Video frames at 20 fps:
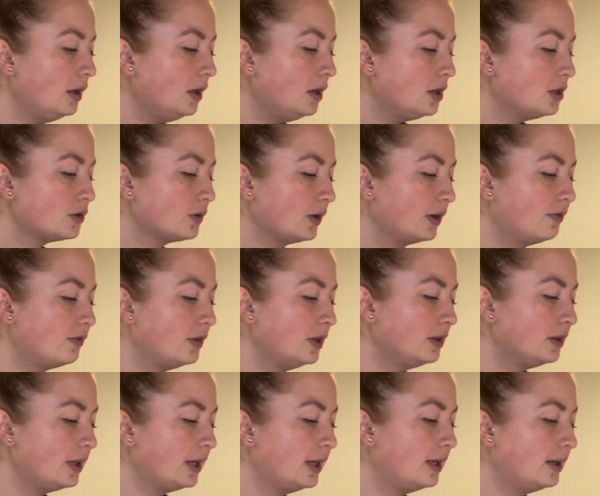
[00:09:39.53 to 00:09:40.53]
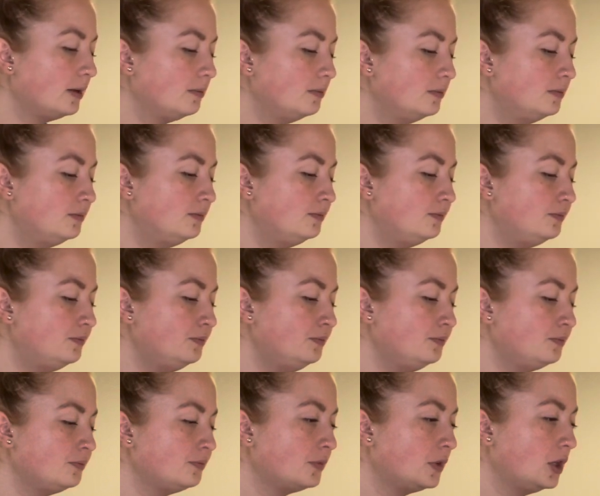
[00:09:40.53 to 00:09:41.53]
So I feel like
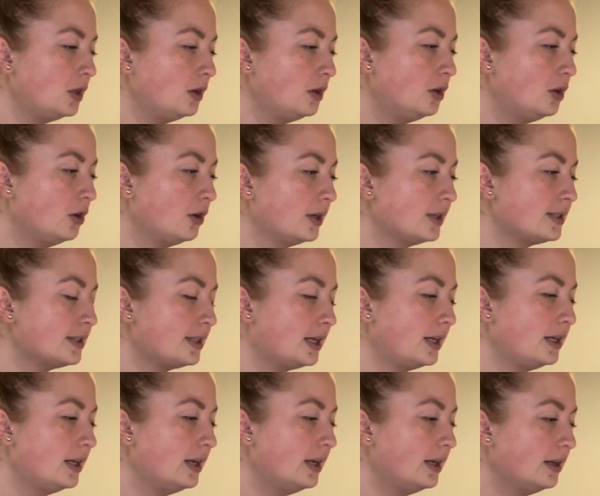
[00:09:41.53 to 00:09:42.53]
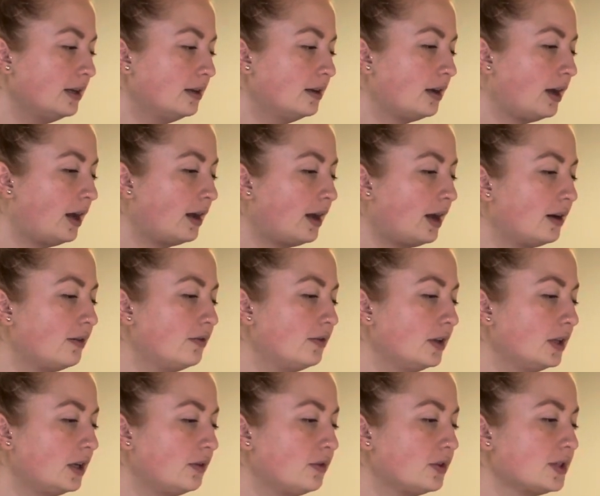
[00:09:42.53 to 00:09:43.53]
you're ascending. I kind of feel
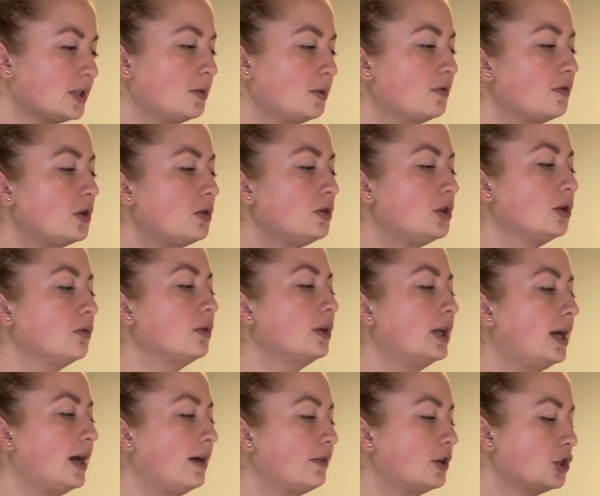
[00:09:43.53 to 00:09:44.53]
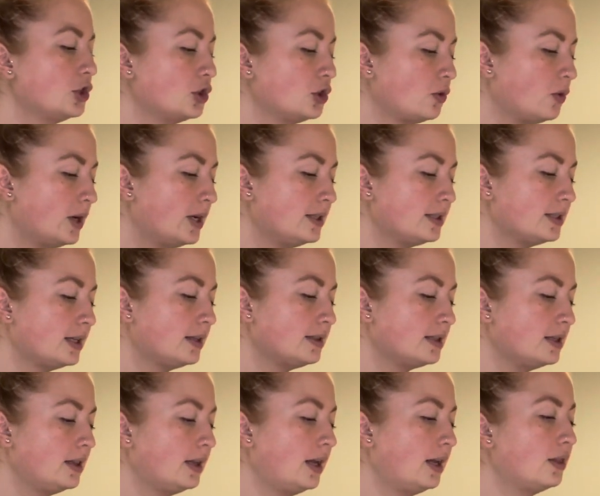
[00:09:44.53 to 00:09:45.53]
like for some of you, you don't really have a choice, as
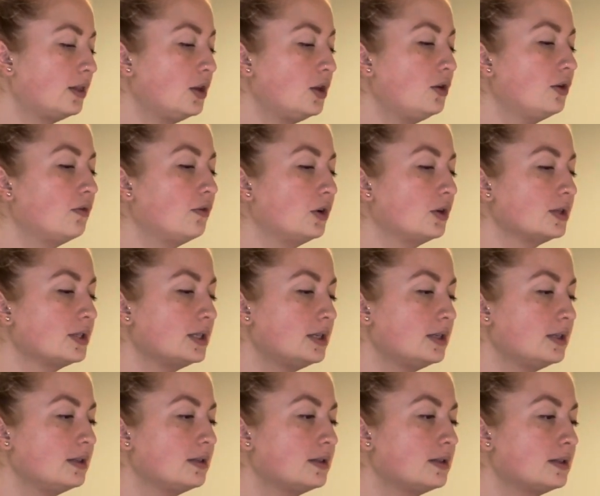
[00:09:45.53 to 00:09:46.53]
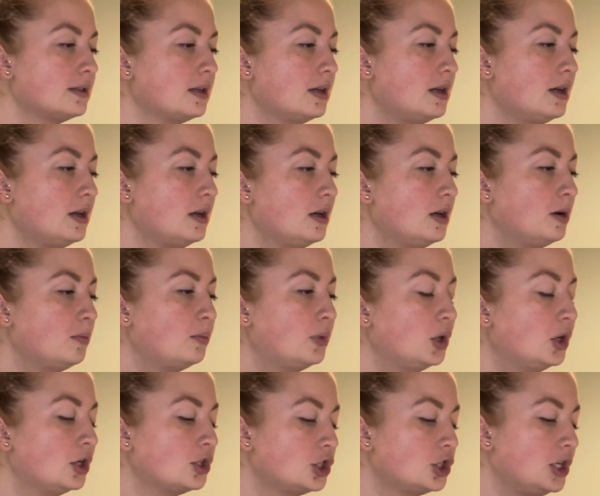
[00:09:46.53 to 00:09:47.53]
in like the universe is
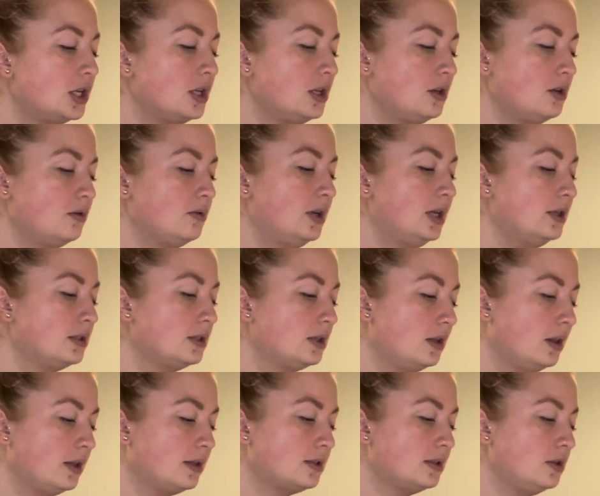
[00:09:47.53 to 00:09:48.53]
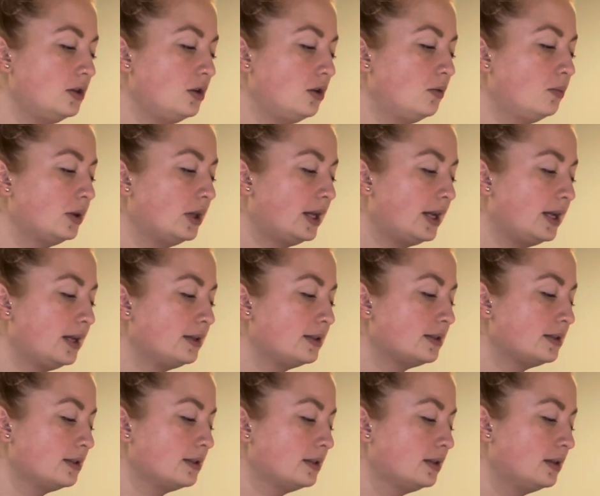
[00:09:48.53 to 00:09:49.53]
pushing you into this new
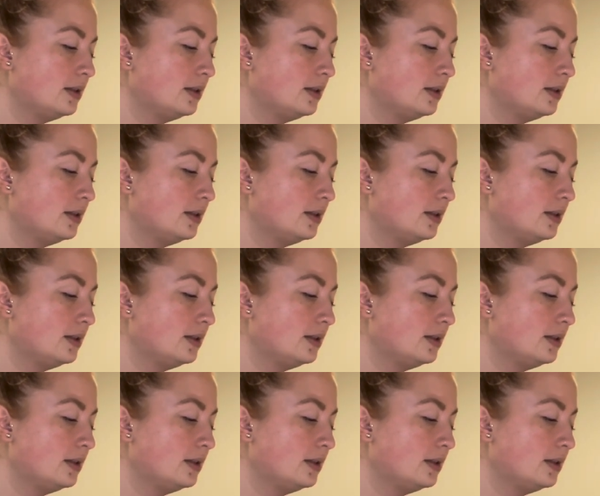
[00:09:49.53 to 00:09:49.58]
place,